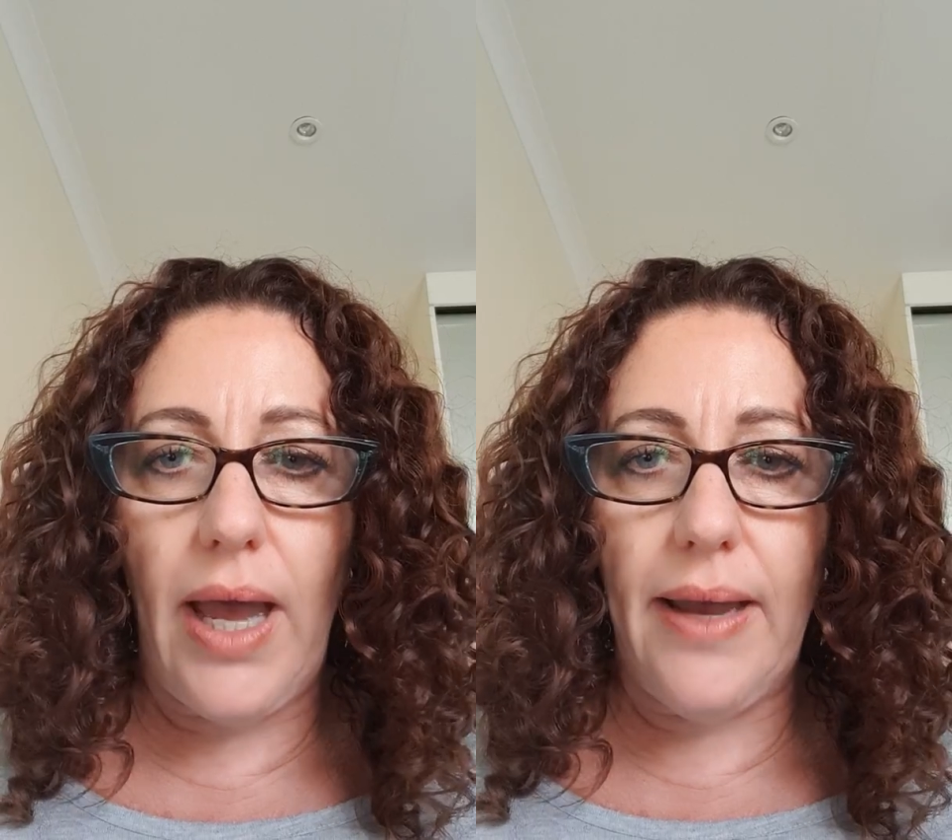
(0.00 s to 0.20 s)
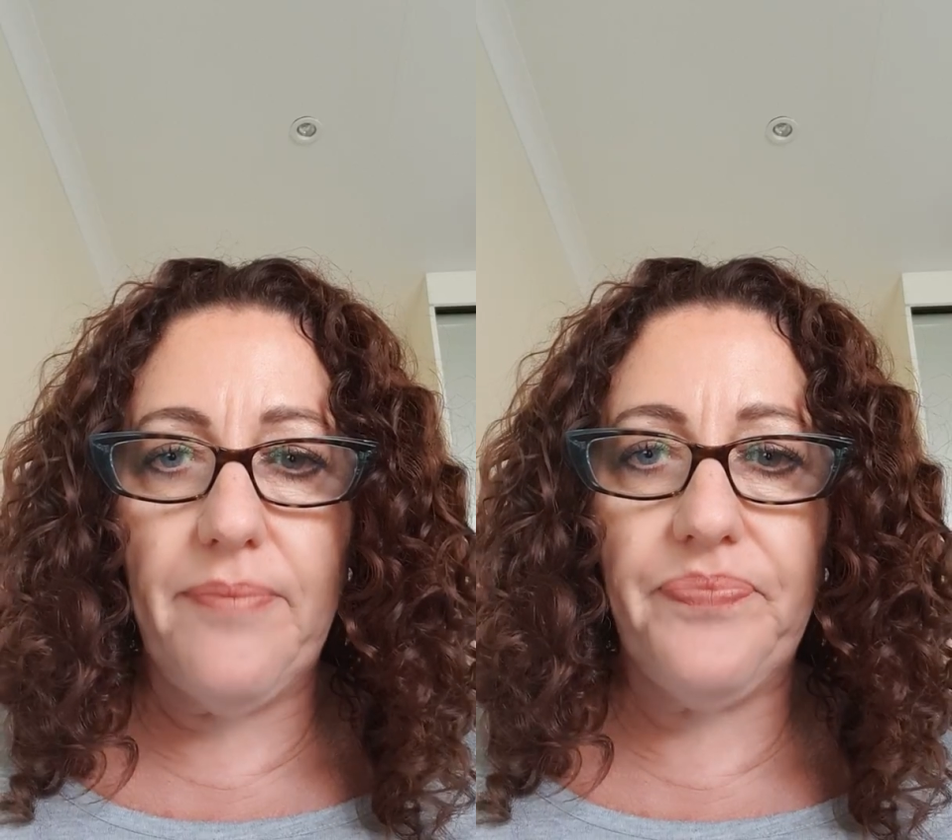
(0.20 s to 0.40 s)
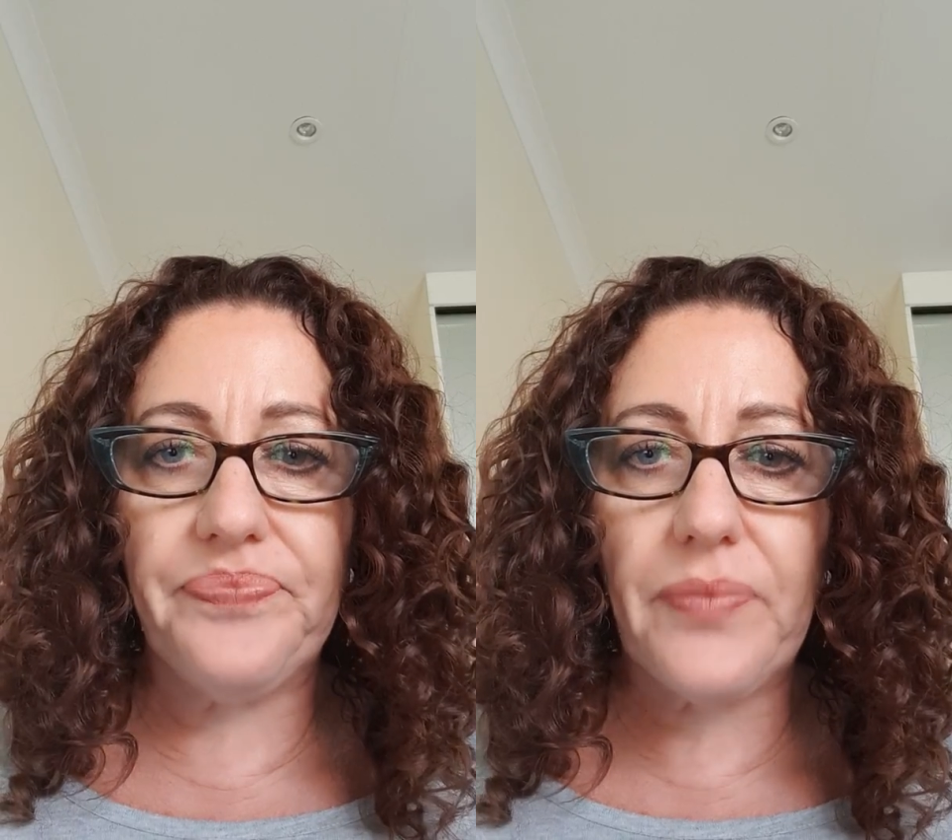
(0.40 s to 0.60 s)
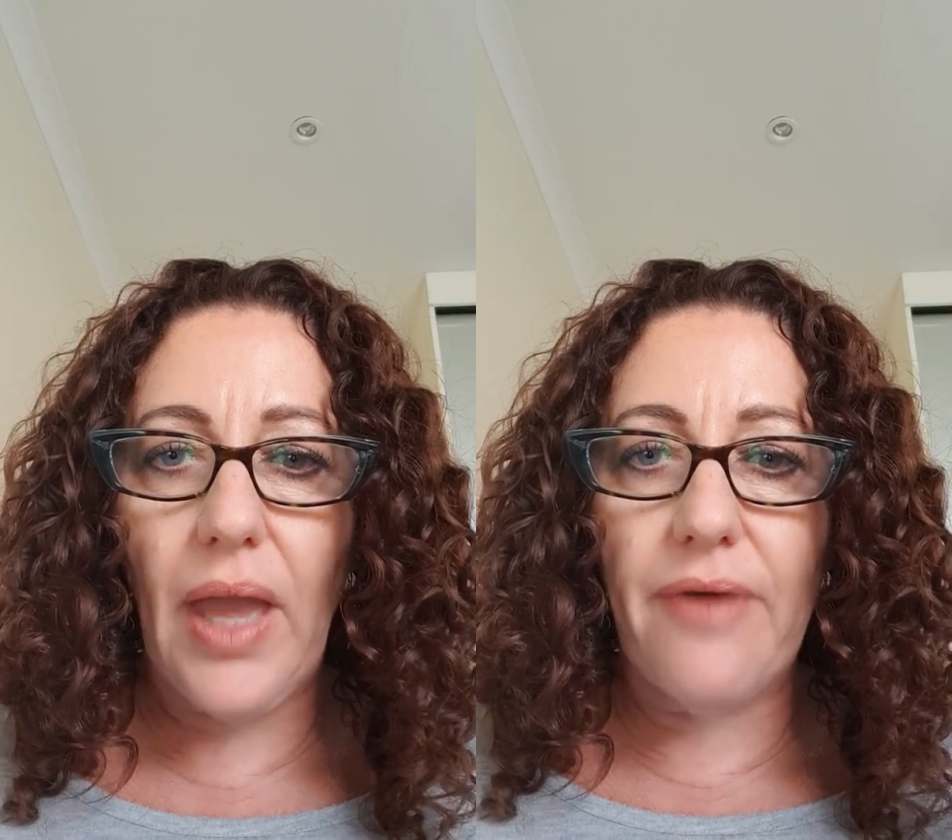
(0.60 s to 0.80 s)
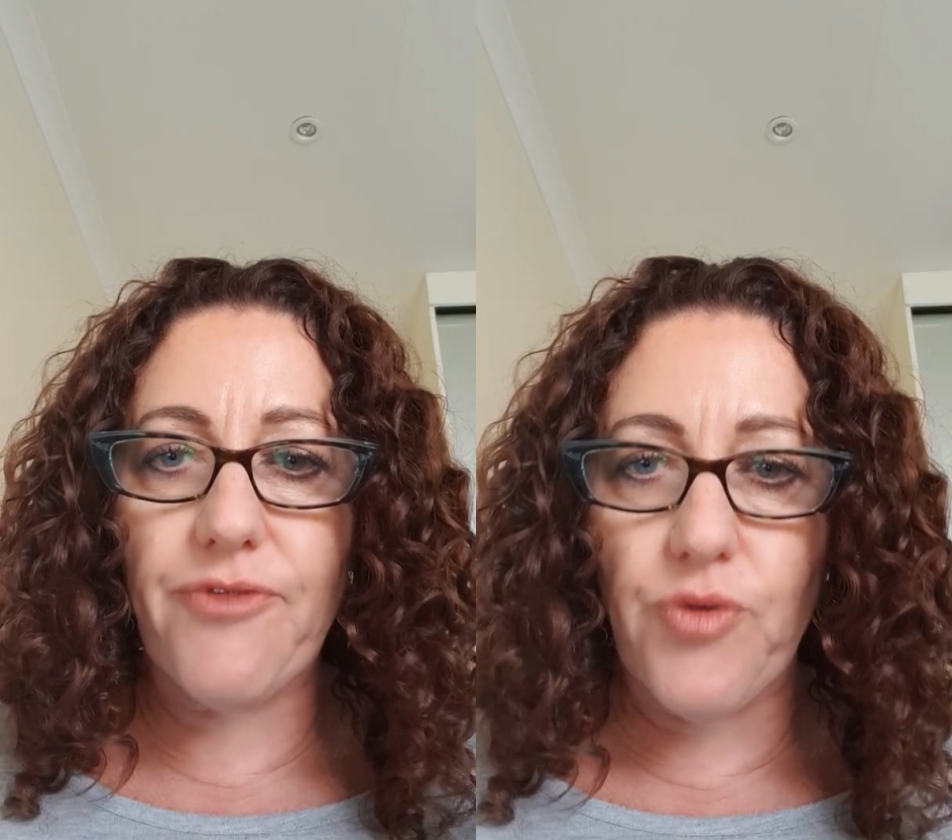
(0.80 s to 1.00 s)

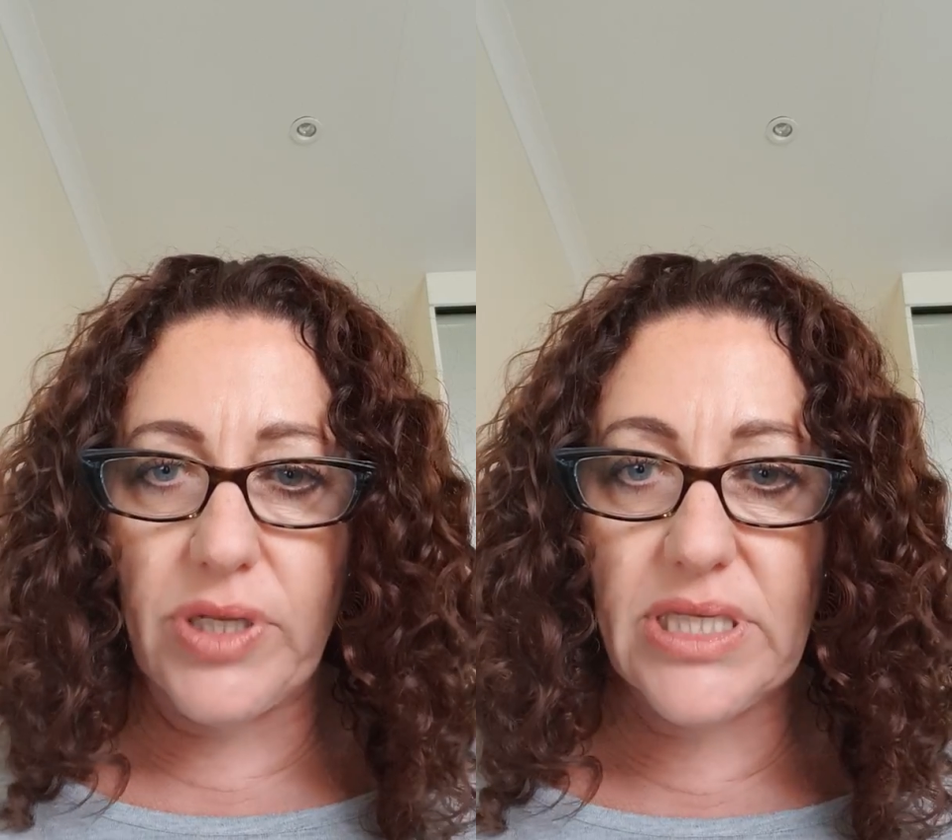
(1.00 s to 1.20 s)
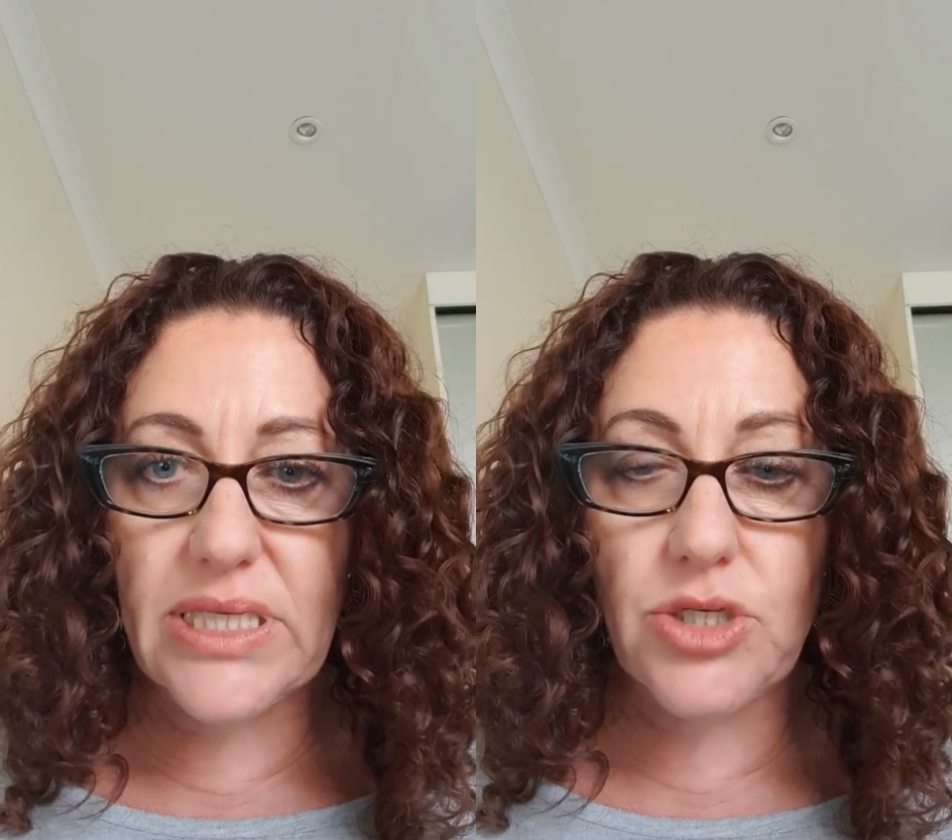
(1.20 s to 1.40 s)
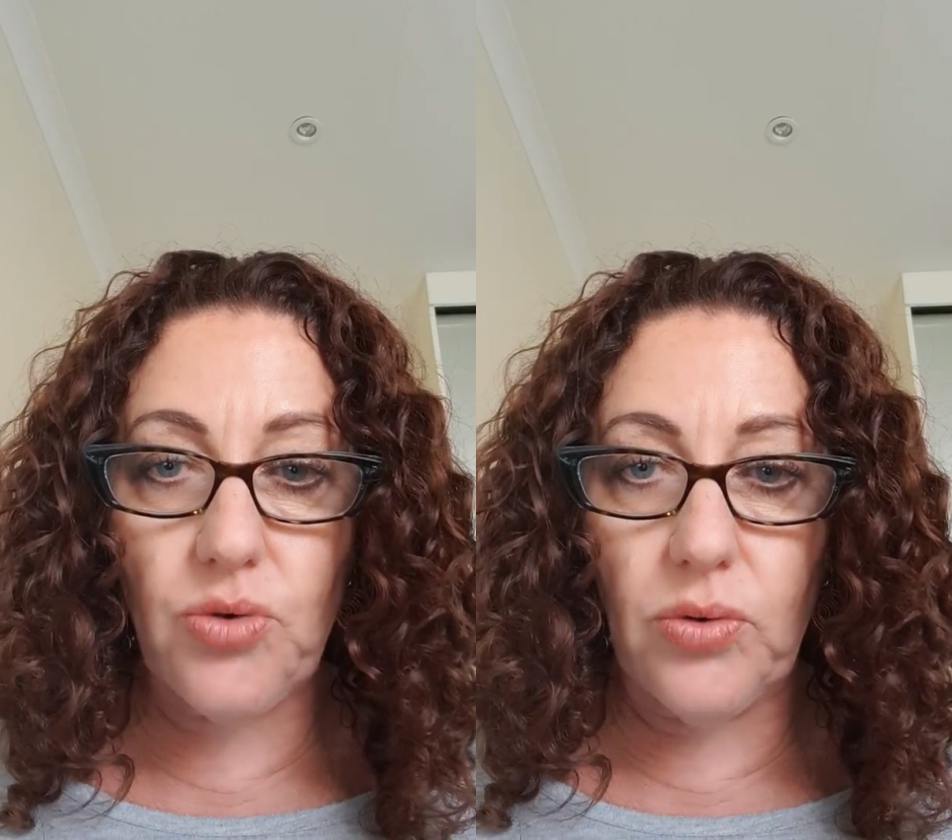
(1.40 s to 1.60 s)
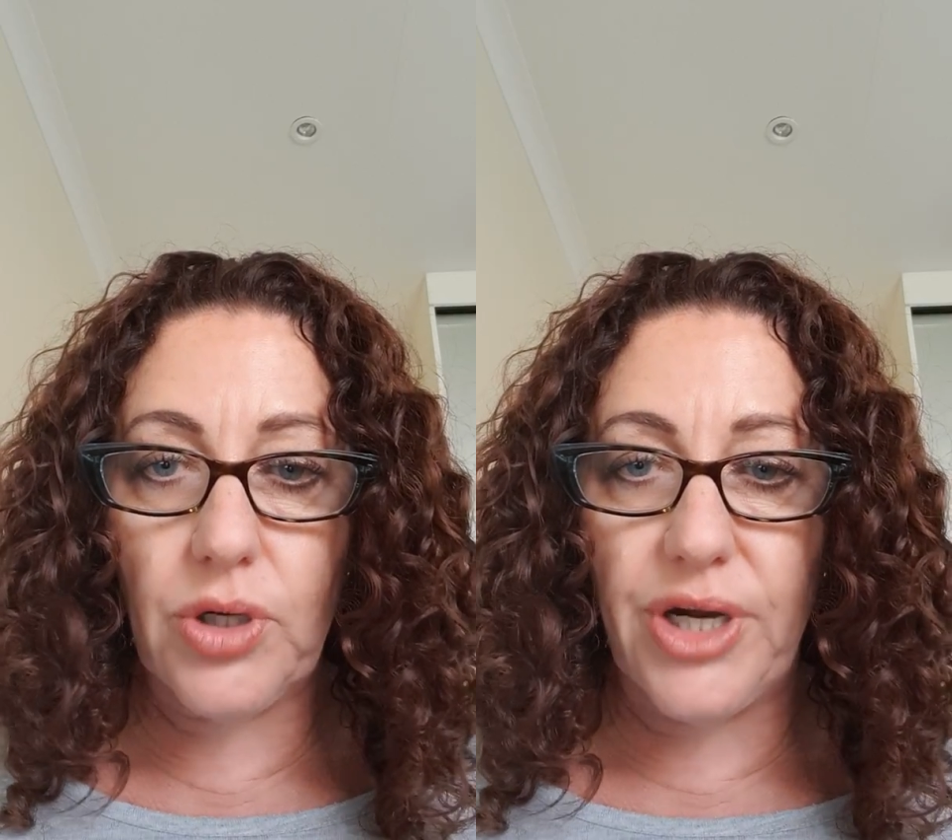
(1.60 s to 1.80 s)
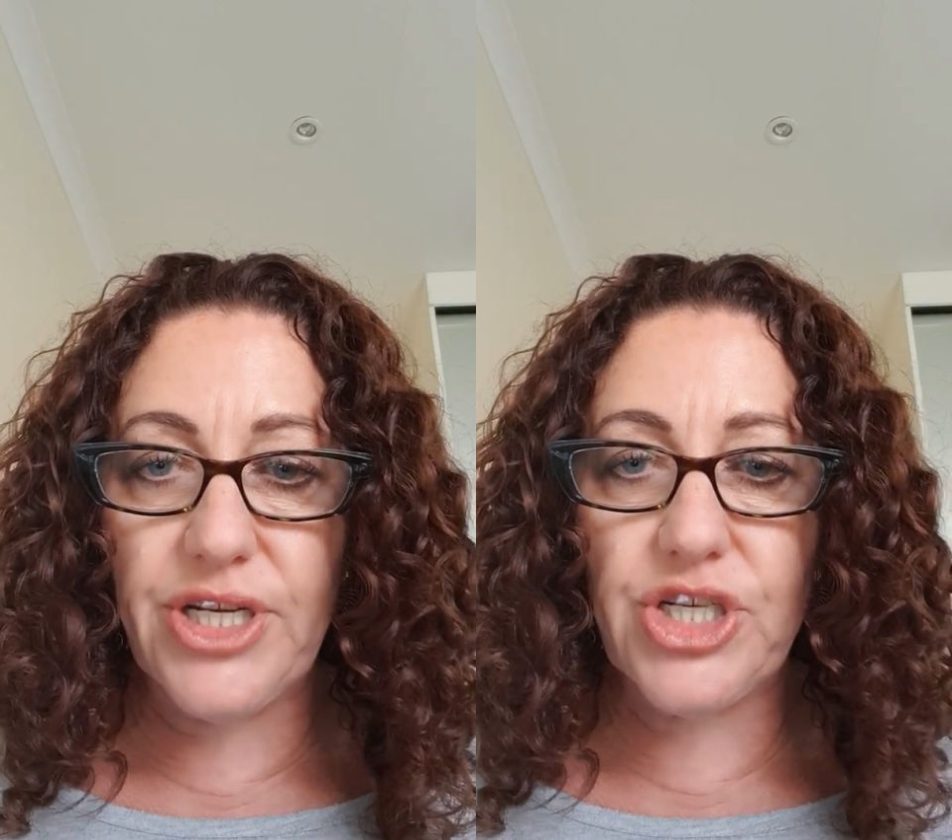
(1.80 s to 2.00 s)
have rinsed all the
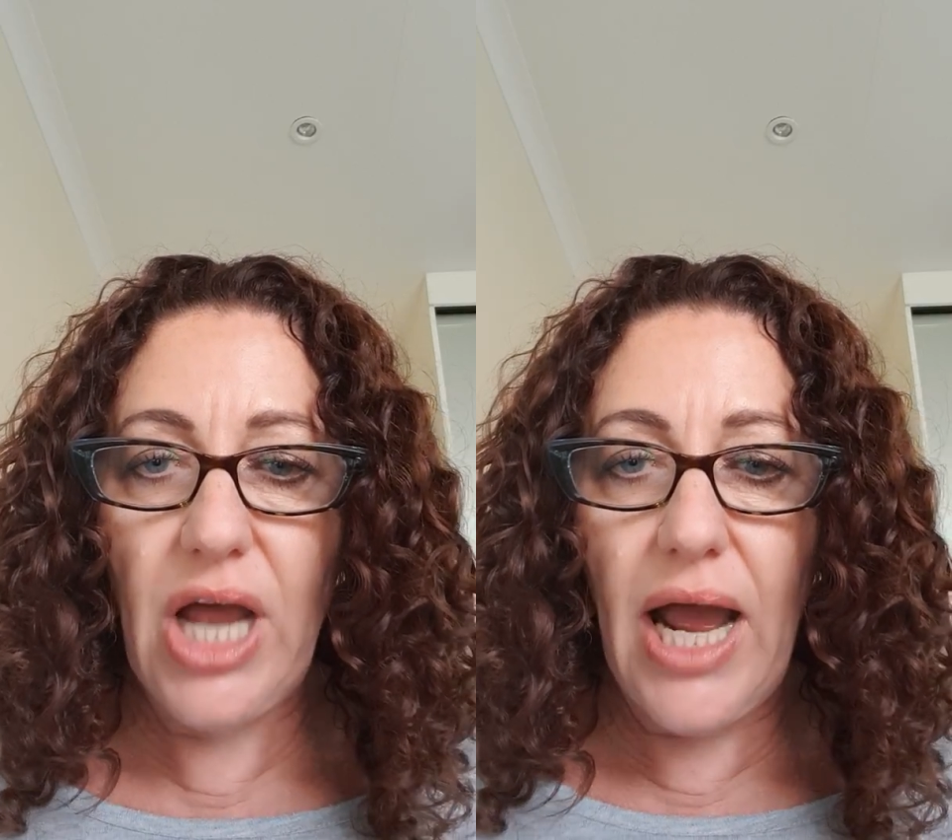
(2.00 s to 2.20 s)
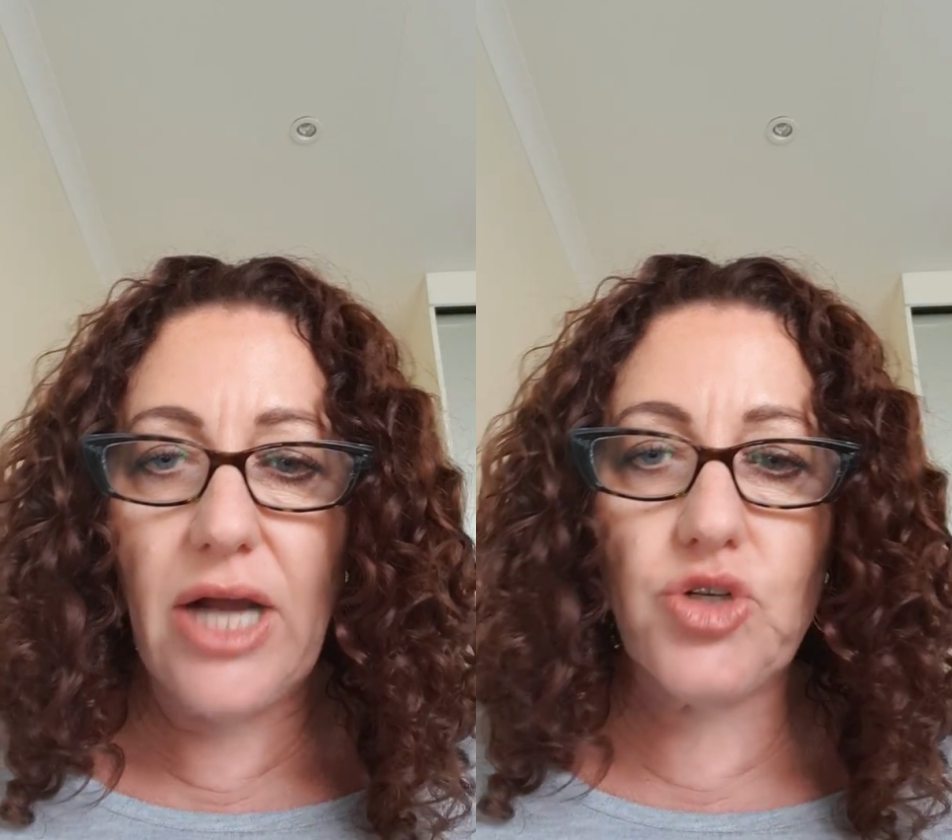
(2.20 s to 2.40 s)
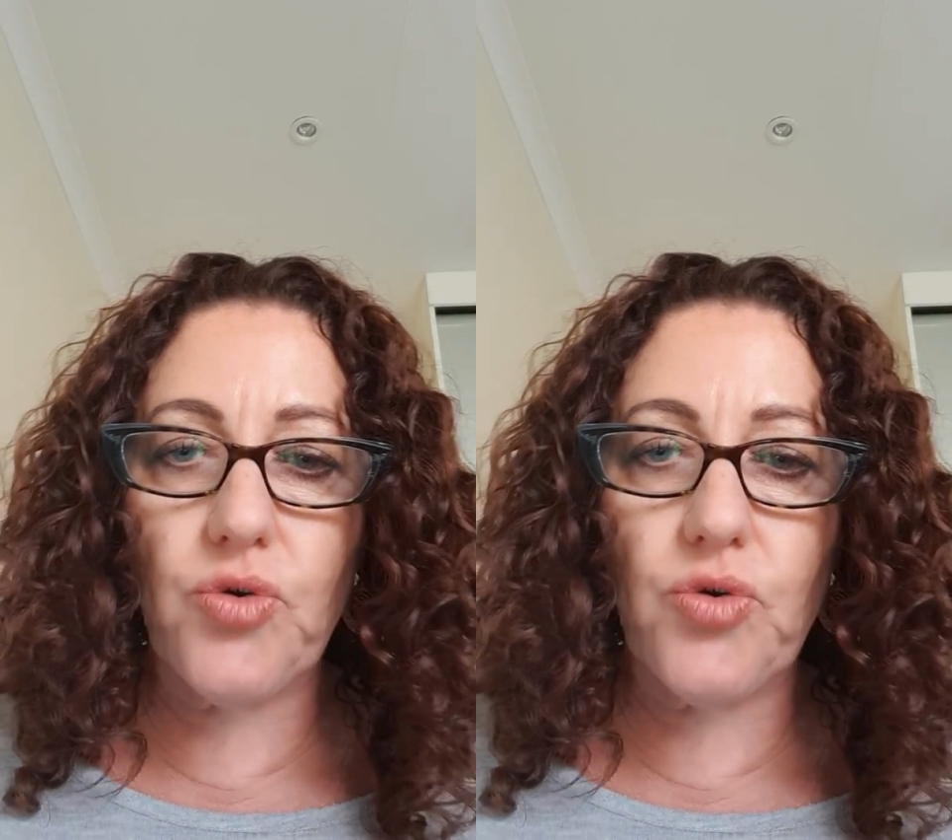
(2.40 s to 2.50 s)
conditioner out,